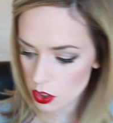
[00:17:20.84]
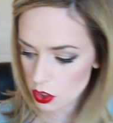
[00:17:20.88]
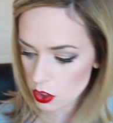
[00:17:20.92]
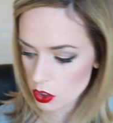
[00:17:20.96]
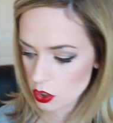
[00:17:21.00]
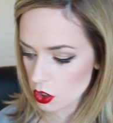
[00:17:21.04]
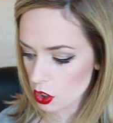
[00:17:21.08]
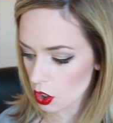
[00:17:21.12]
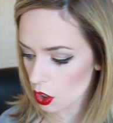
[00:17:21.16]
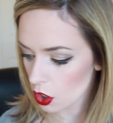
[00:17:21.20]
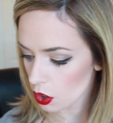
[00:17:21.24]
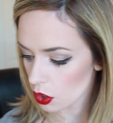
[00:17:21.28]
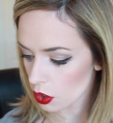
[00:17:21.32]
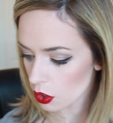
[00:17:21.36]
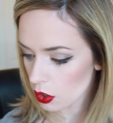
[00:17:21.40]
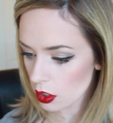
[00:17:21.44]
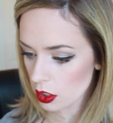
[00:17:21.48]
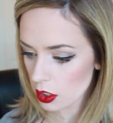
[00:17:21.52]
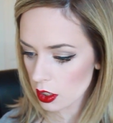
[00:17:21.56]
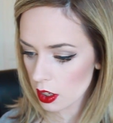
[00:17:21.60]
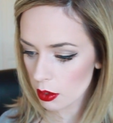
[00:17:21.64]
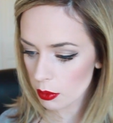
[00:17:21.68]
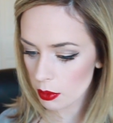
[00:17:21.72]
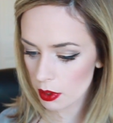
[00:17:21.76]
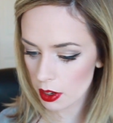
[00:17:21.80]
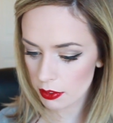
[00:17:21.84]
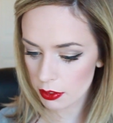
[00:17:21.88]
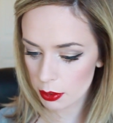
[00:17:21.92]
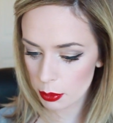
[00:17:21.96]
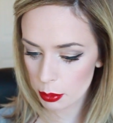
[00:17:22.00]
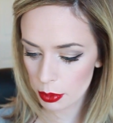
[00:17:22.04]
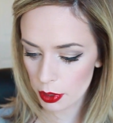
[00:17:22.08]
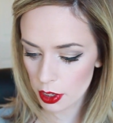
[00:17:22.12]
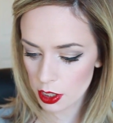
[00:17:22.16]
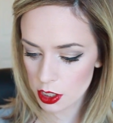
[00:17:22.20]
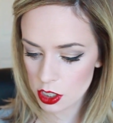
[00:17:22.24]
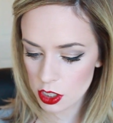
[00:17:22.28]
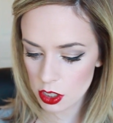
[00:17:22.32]
So you can get whatever
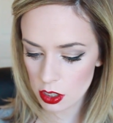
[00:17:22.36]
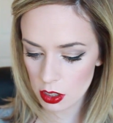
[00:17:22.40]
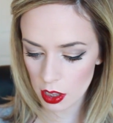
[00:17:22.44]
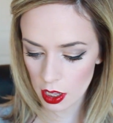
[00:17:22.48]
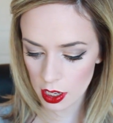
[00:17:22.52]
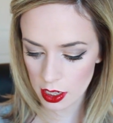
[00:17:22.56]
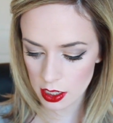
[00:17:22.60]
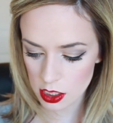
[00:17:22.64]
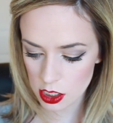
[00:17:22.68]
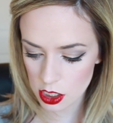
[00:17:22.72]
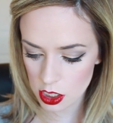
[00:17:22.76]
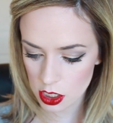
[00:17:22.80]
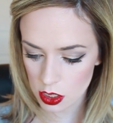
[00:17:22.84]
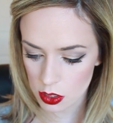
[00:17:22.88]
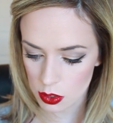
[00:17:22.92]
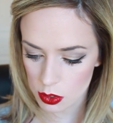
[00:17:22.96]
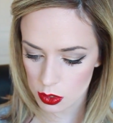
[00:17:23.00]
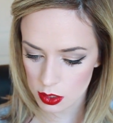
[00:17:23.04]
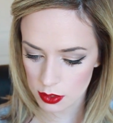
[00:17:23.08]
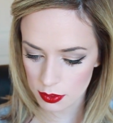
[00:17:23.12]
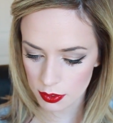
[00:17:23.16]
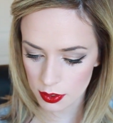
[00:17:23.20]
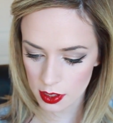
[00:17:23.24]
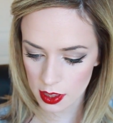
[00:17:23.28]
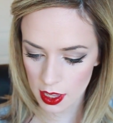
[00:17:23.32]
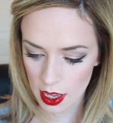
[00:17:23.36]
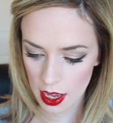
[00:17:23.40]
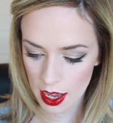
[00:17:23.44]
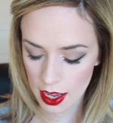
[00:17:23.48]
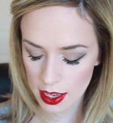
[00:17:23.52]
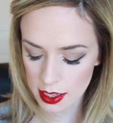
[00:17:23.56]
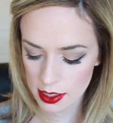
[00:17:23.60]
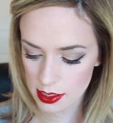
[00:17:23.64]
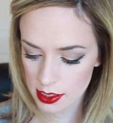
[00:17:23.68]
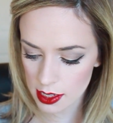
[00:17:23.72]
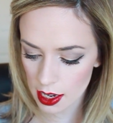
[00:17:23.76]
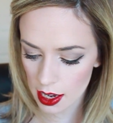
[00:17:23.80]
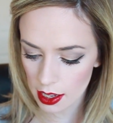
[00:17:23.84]
brush you like to use for
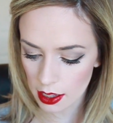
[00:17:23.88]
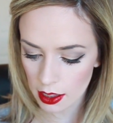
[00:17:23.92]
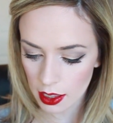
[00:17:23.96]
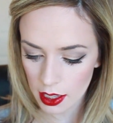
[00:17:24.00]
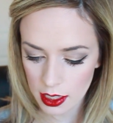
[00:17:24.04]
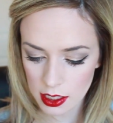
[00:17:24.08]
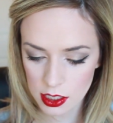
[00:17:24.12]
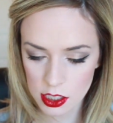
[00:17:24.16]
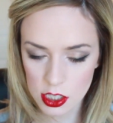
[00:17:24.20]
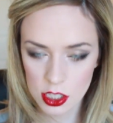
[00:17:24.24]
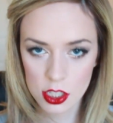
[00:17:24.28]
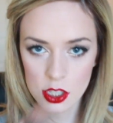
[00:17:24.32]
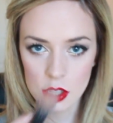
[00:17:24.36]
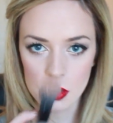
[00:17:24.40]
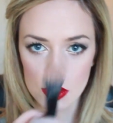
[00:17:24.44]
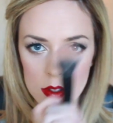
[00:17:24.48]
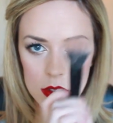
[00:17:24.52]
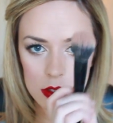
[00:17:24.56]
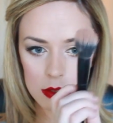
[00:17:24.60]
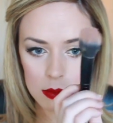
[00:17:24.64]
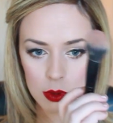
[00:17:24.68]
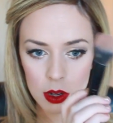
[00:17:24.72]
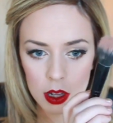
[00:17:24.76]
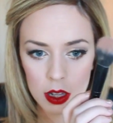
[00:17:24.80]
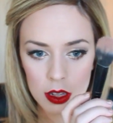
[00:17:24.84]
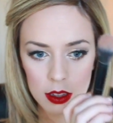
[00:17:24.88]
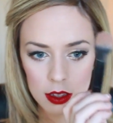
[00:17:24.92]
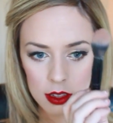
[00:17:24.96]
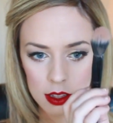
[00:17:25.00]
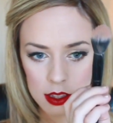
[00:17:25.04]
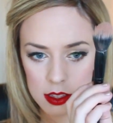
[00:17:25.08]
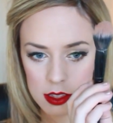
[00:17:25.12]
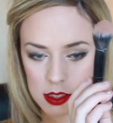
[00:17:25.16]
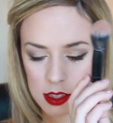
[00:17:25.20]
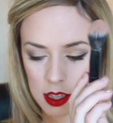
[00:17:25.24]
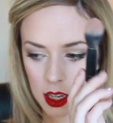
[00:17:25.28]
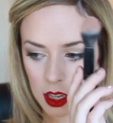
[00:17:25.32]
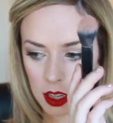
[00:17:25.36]
that. I like to use one
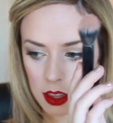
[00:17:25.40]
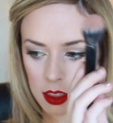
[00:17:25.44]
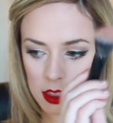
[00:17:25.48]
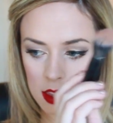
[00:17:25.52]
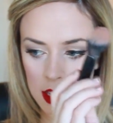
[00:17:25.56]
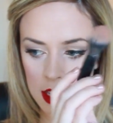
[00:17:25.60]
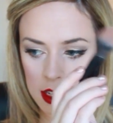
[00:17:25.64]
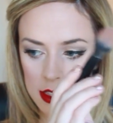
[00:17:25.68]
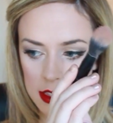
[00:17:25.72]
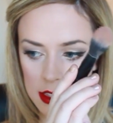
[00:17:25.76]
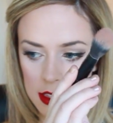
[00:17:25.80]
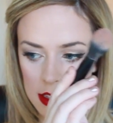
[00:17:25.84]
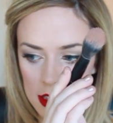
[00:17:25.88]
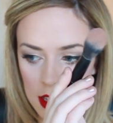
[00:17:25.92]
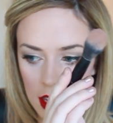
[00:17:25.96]
that's like this.